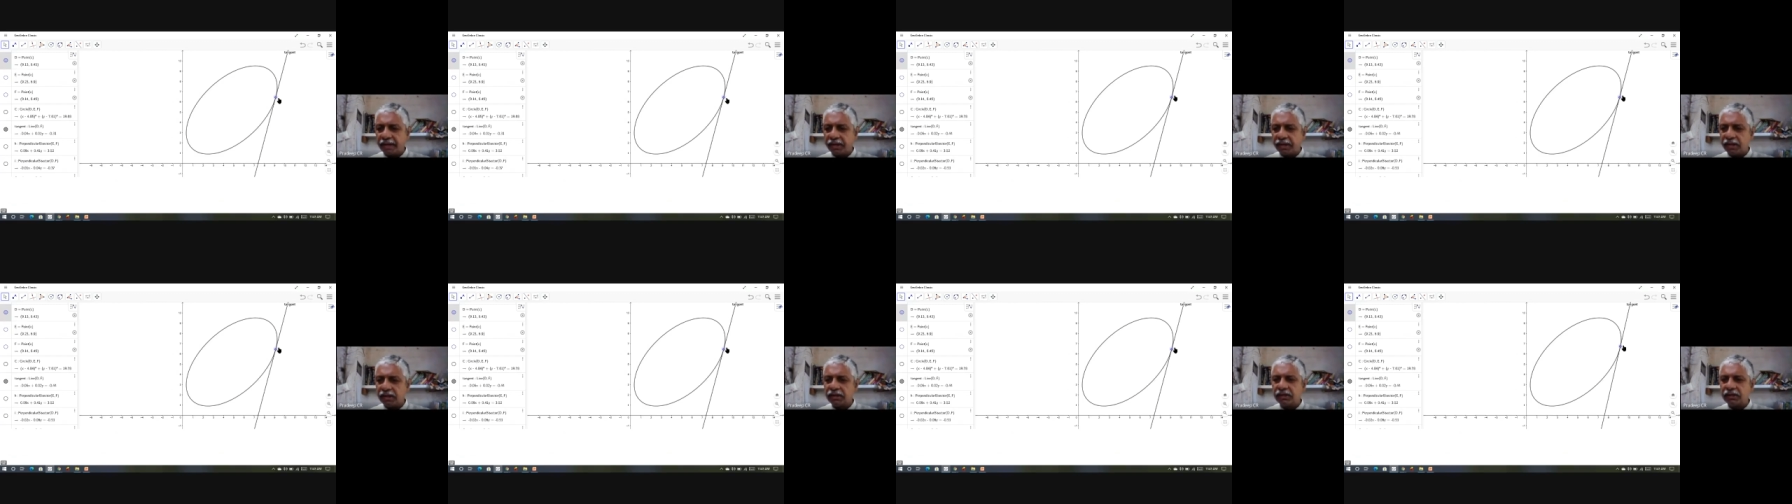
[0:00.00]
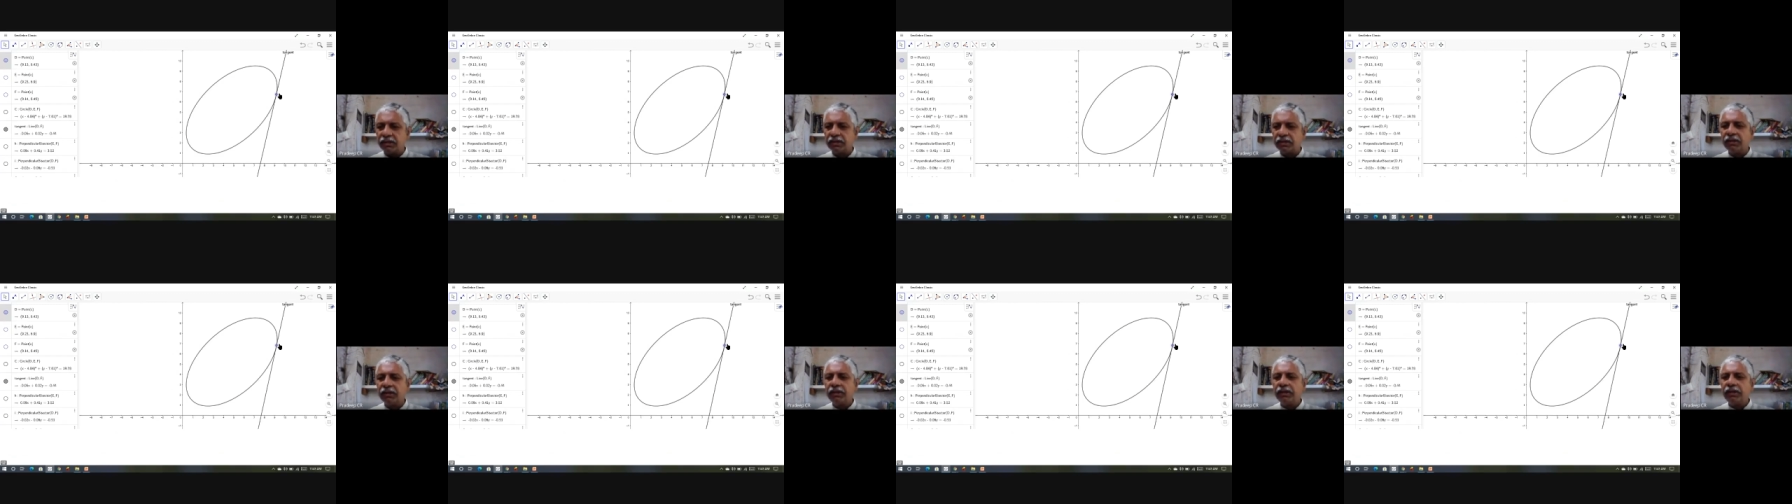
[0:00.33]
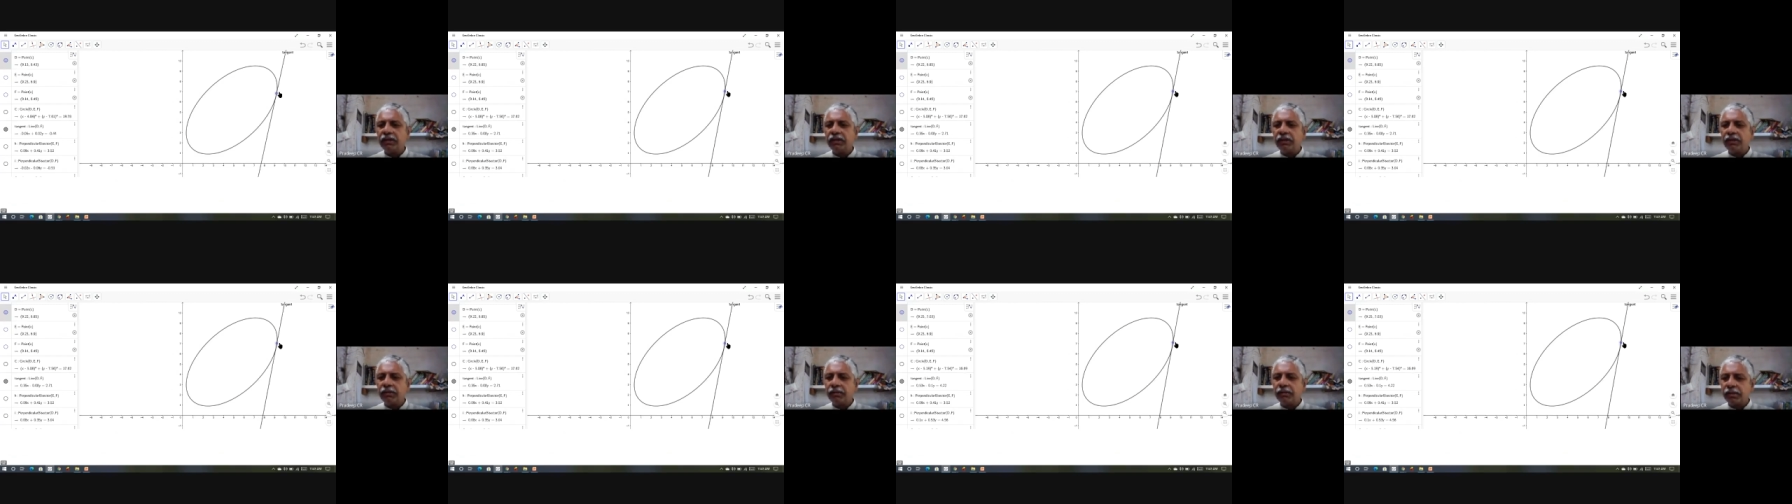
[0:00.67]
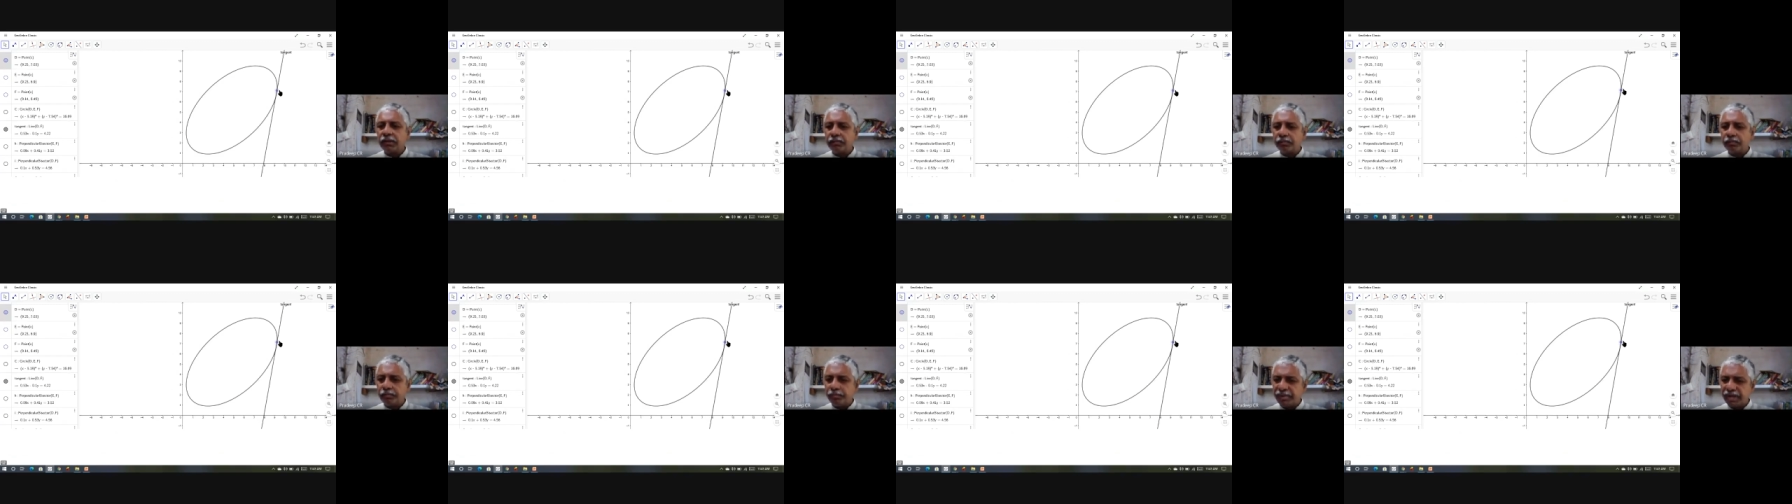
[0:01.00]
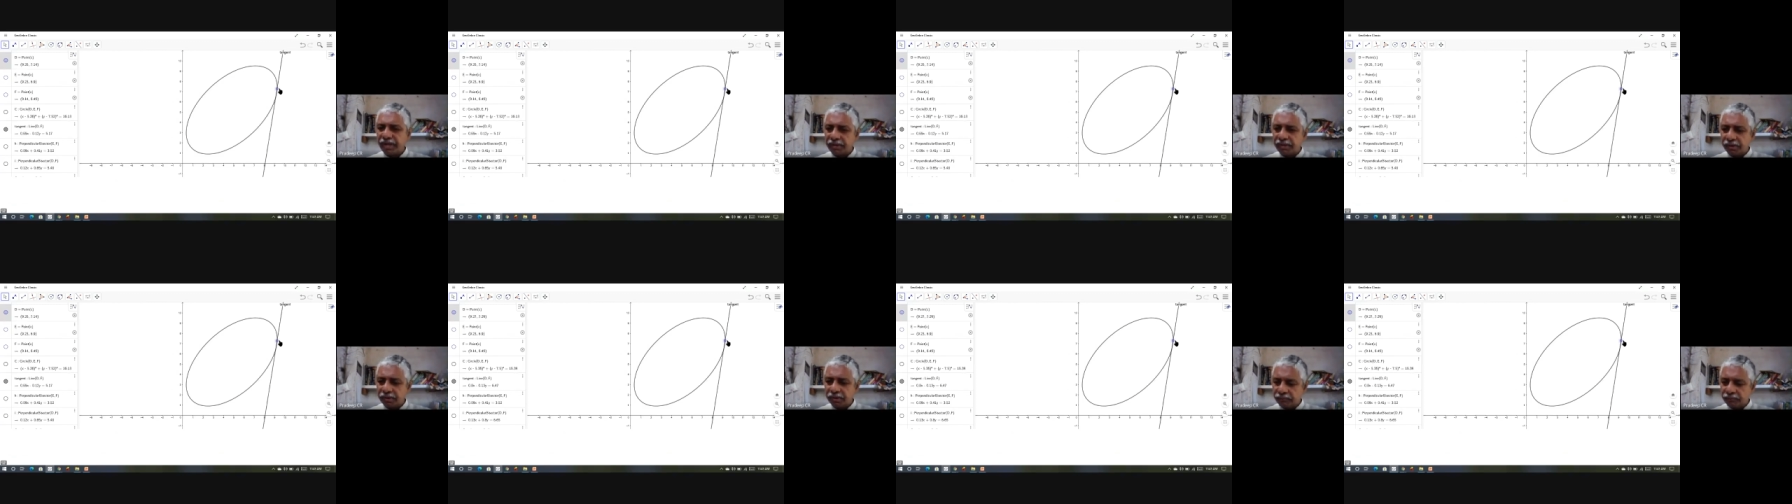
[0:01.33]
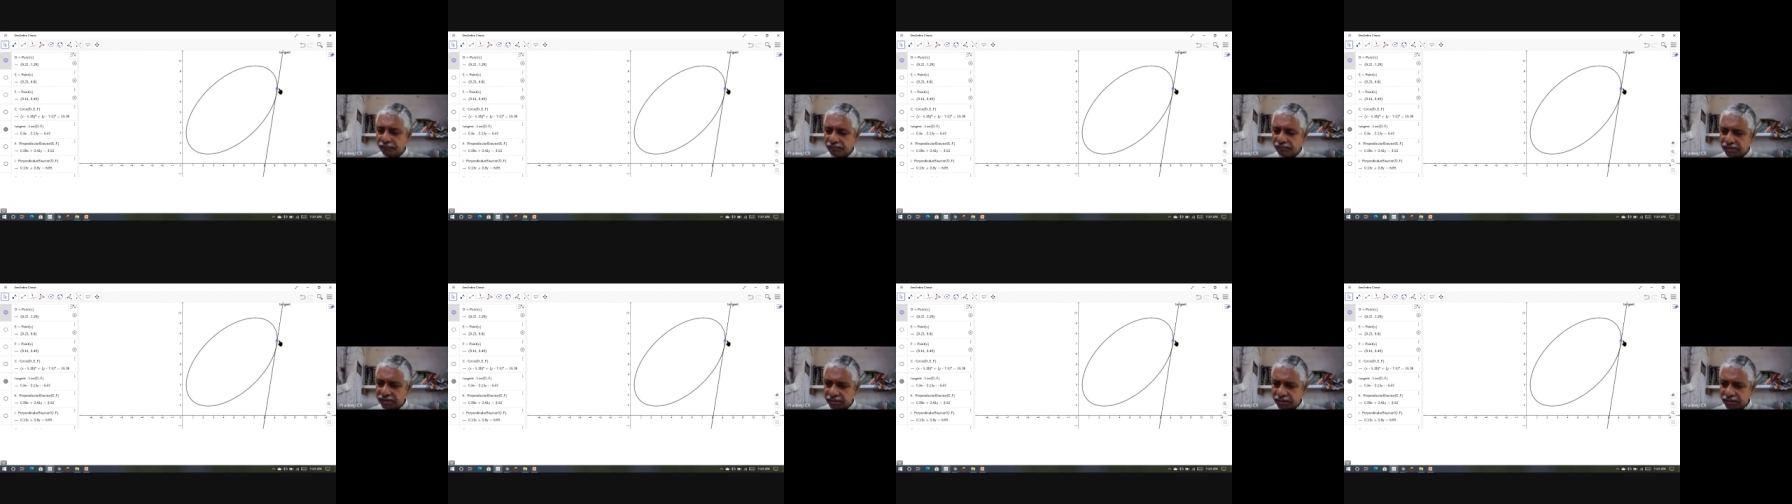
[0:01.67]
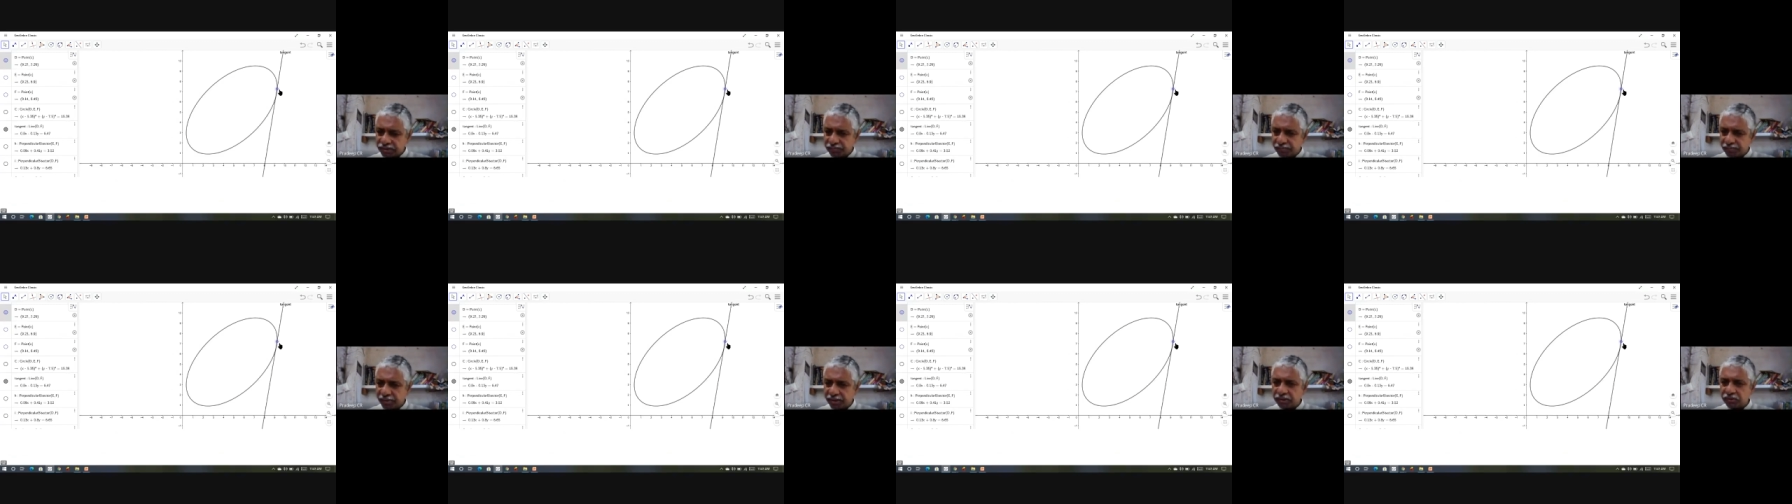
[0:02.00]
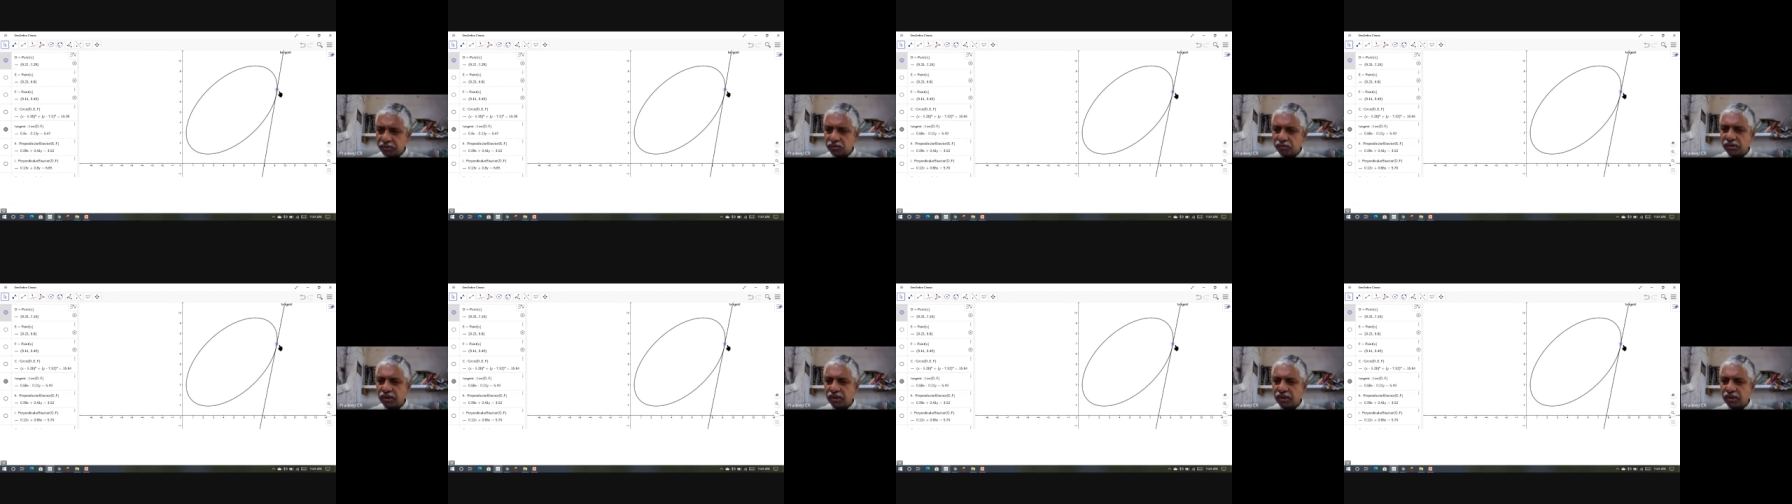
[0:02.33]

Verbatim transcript: angle with respect